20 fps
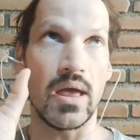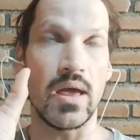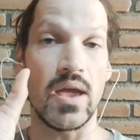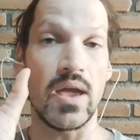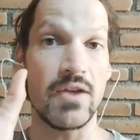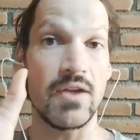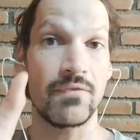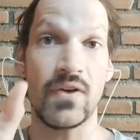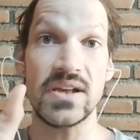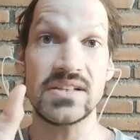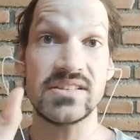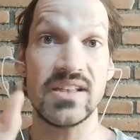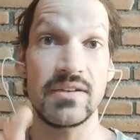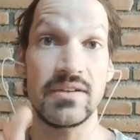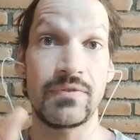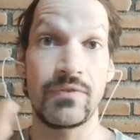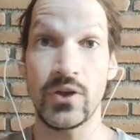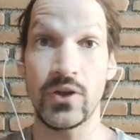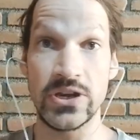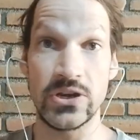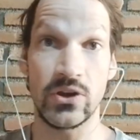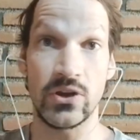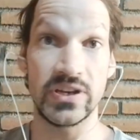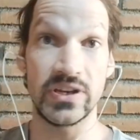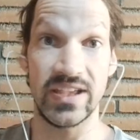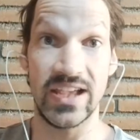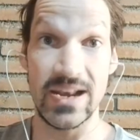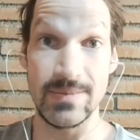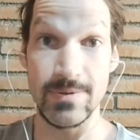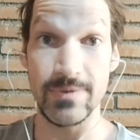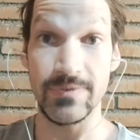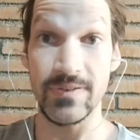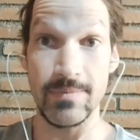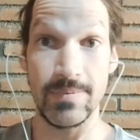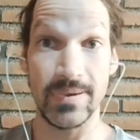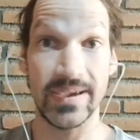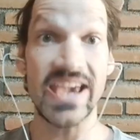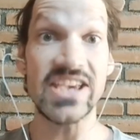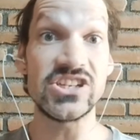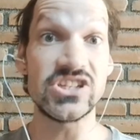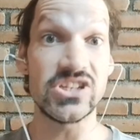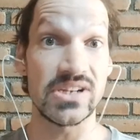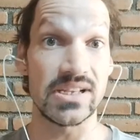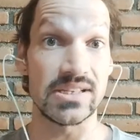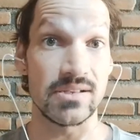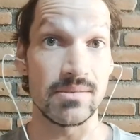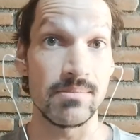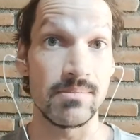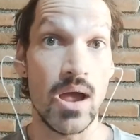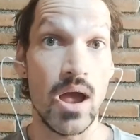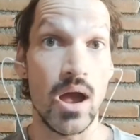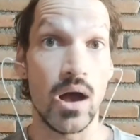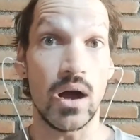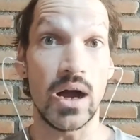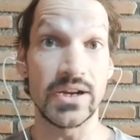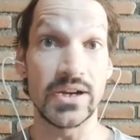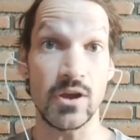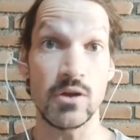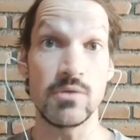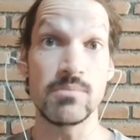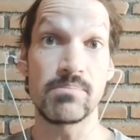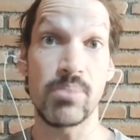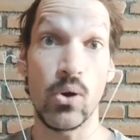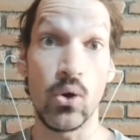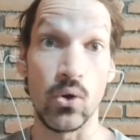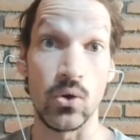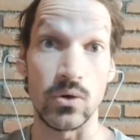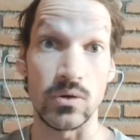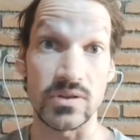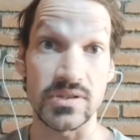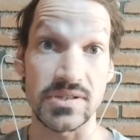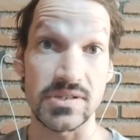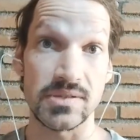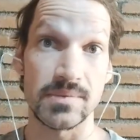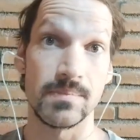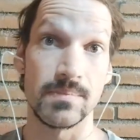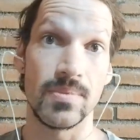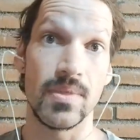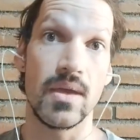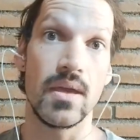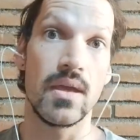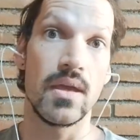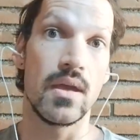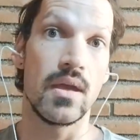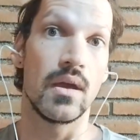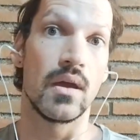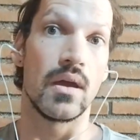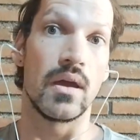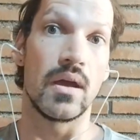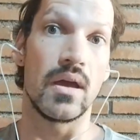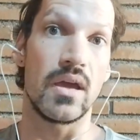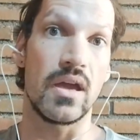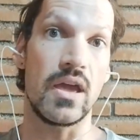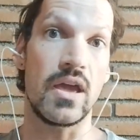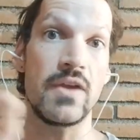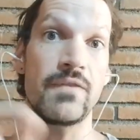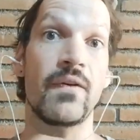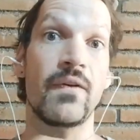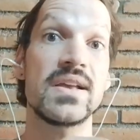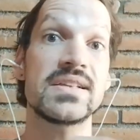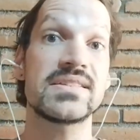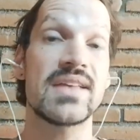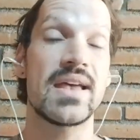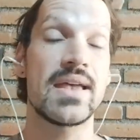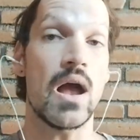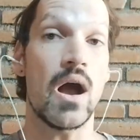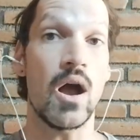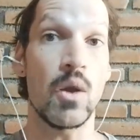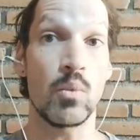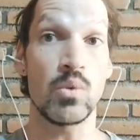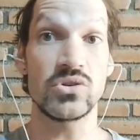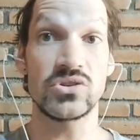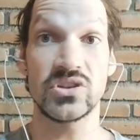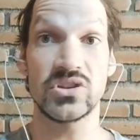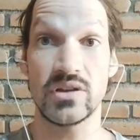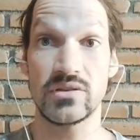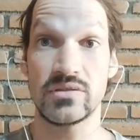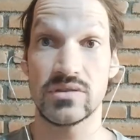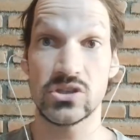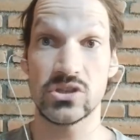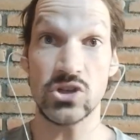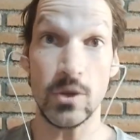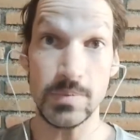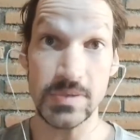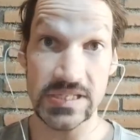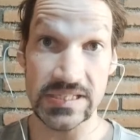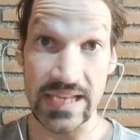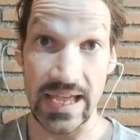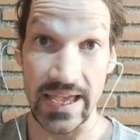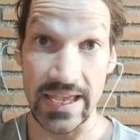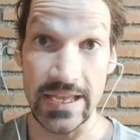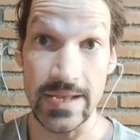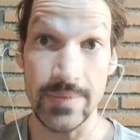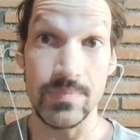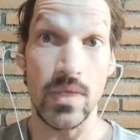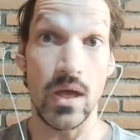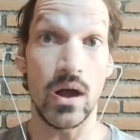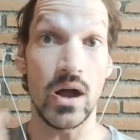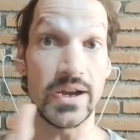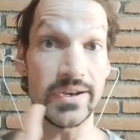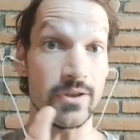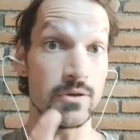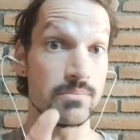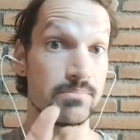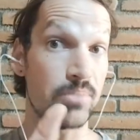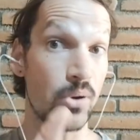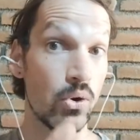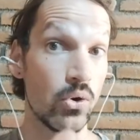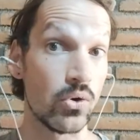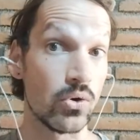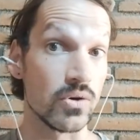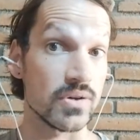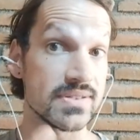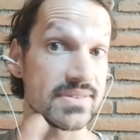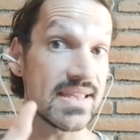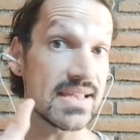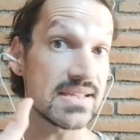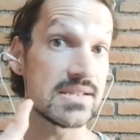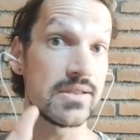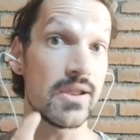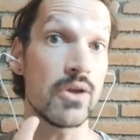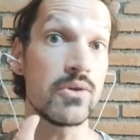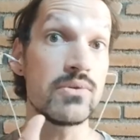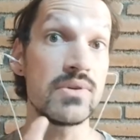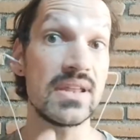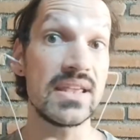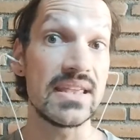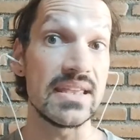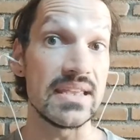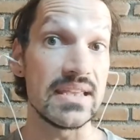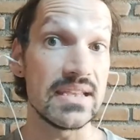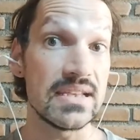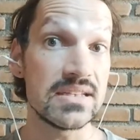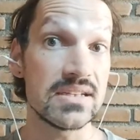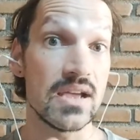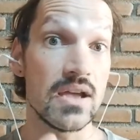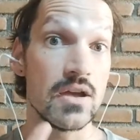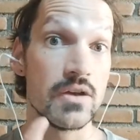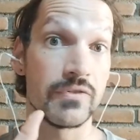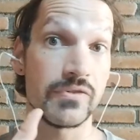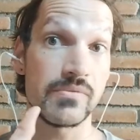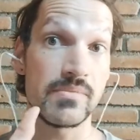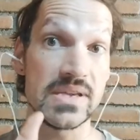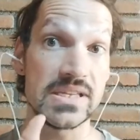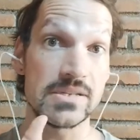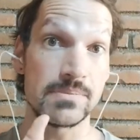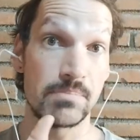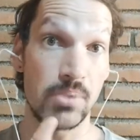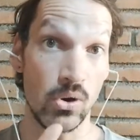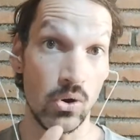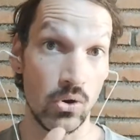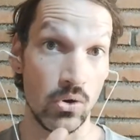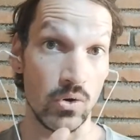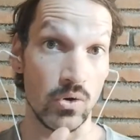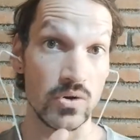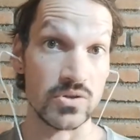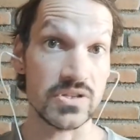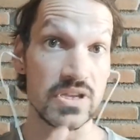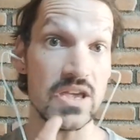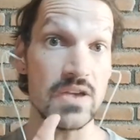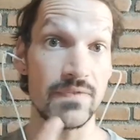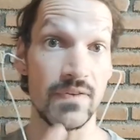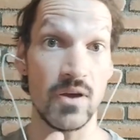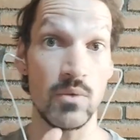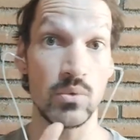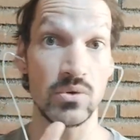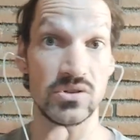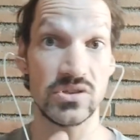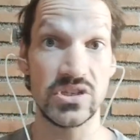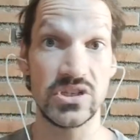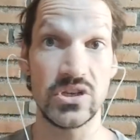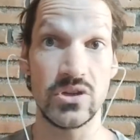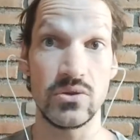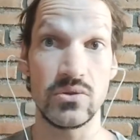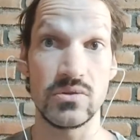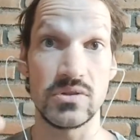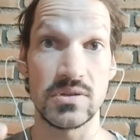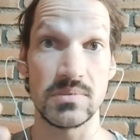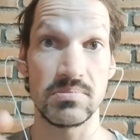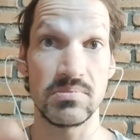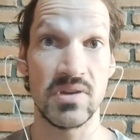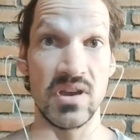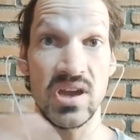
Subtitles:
If I say flocky knocking a hillipafillipicationism, I don't pause. If I say I want to go to the shops today, I don't pause. There's no need for me to pause if I want to use